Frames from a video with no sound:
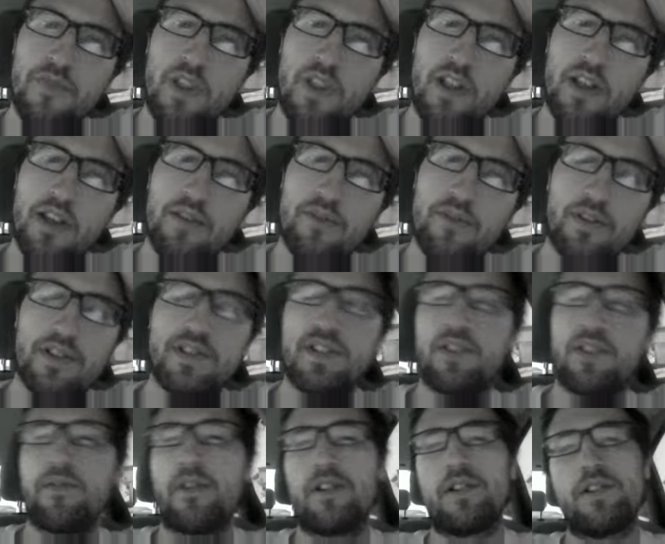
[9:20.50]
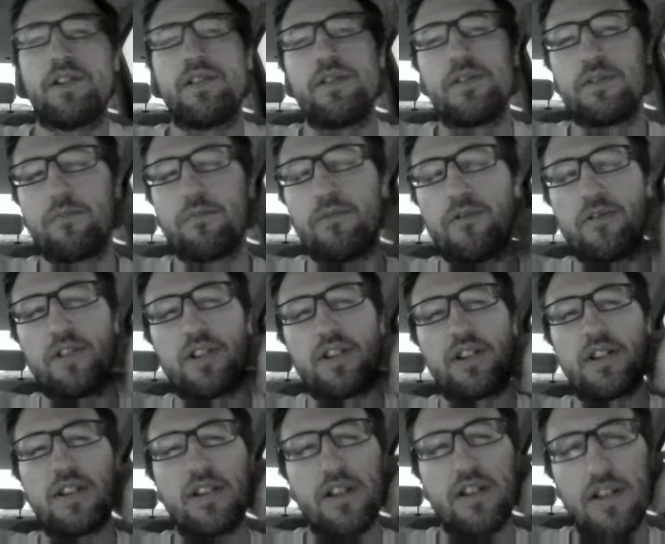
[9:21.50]
If I just use a
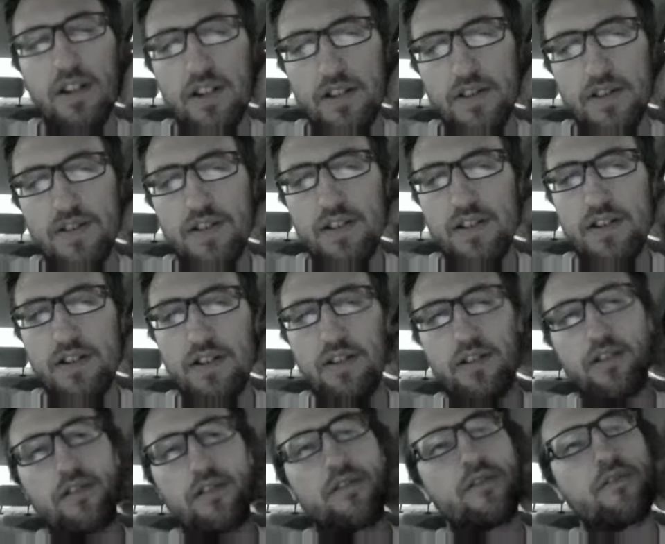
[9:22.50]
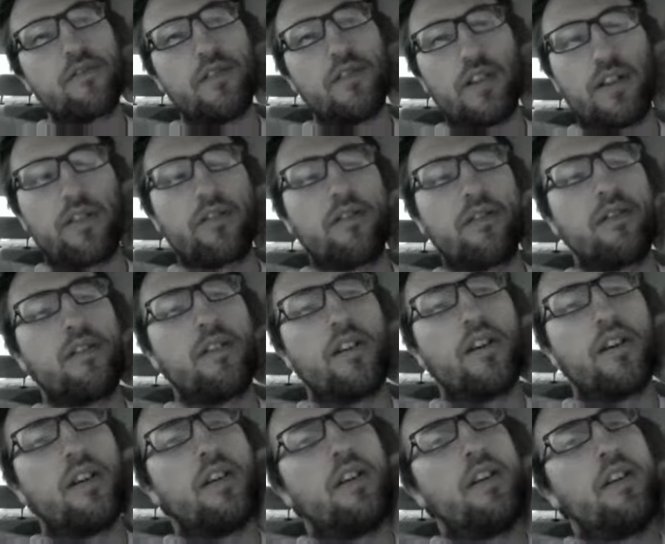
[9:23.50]
Boolean and I say like
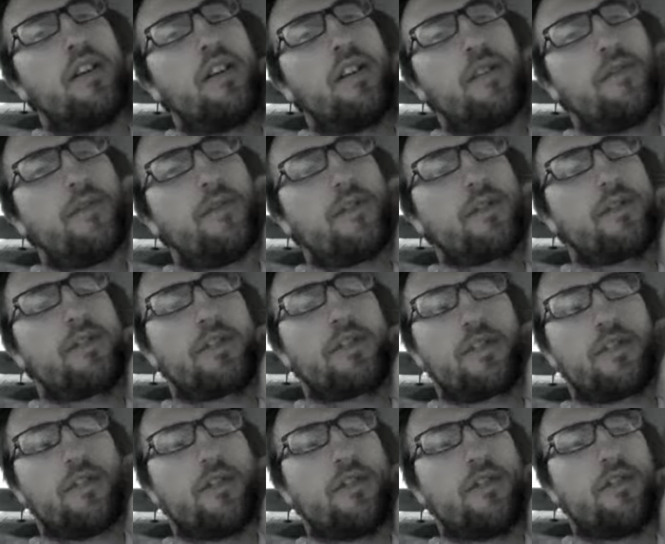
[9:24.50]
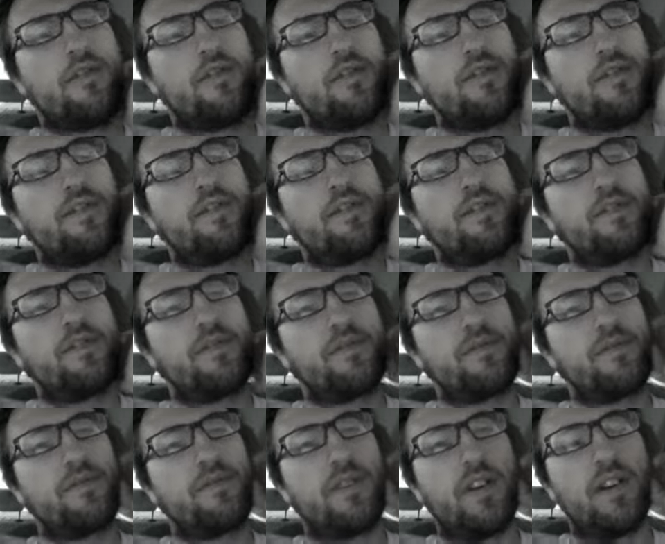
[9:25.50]
function called,
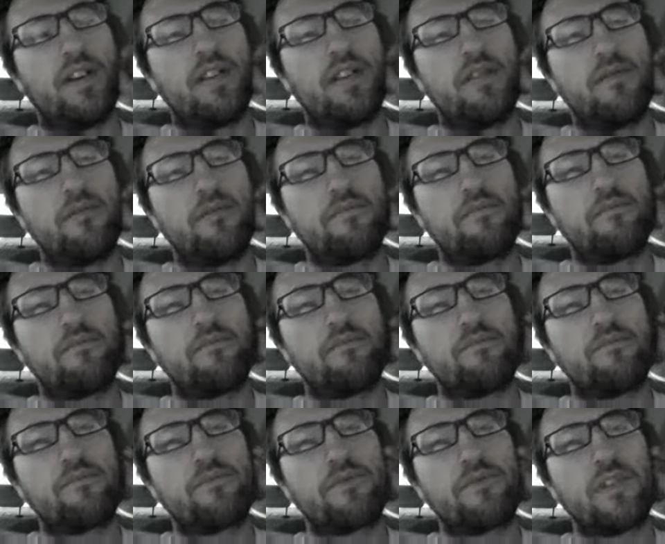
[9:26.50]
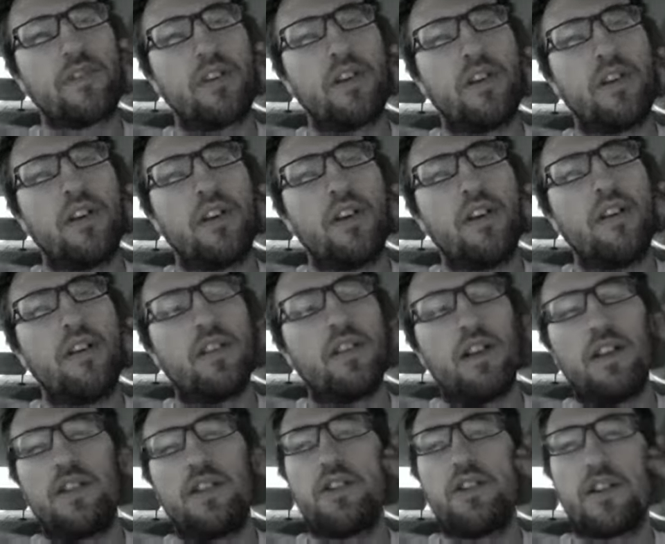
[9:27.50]
right? And then I
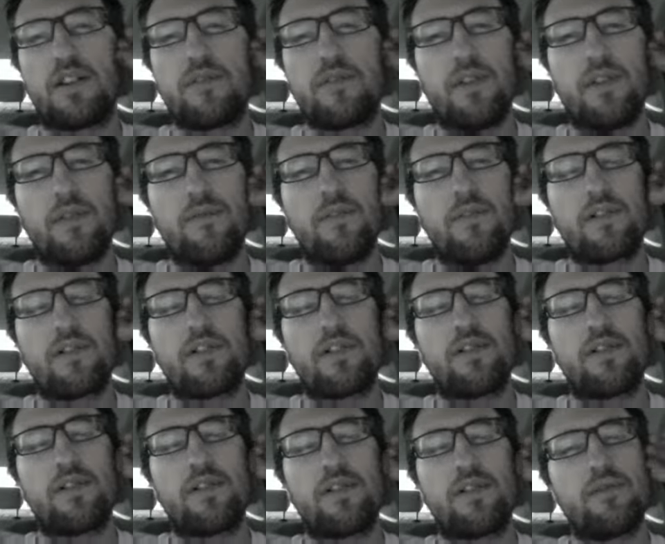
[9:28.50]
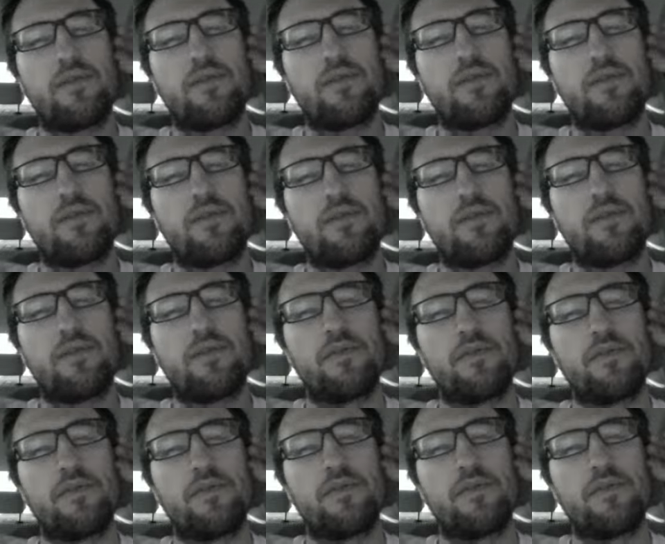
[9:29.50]
check if that function with that Boolean
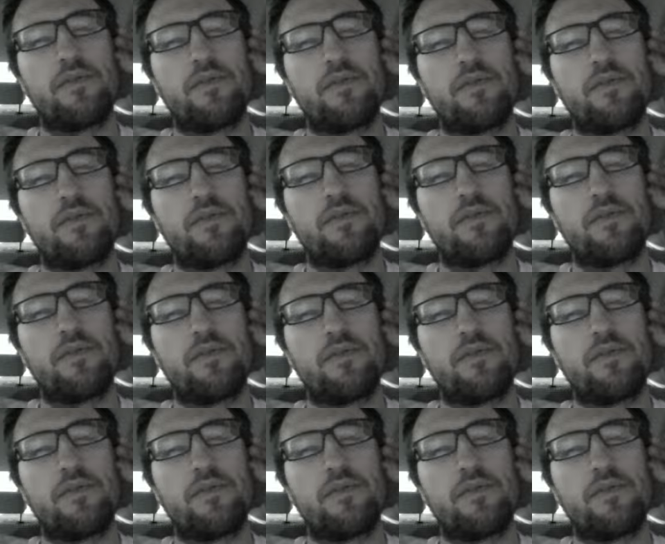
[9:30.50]
is true or not.